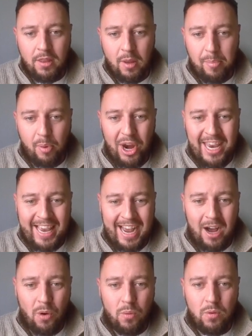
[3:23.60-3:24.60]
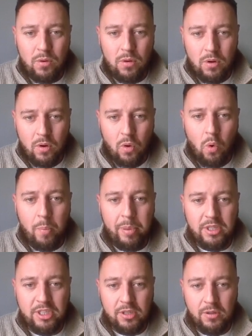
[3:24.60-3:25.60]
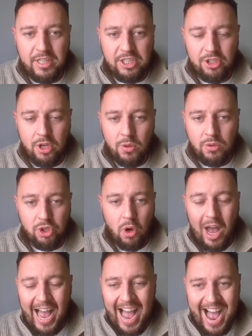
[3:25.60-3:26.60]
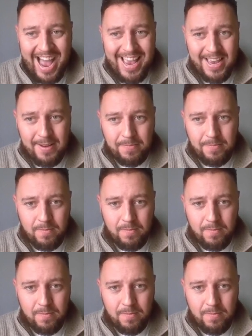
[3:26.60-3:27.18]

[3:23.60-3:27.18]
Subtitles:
The breakout up until this new sort of high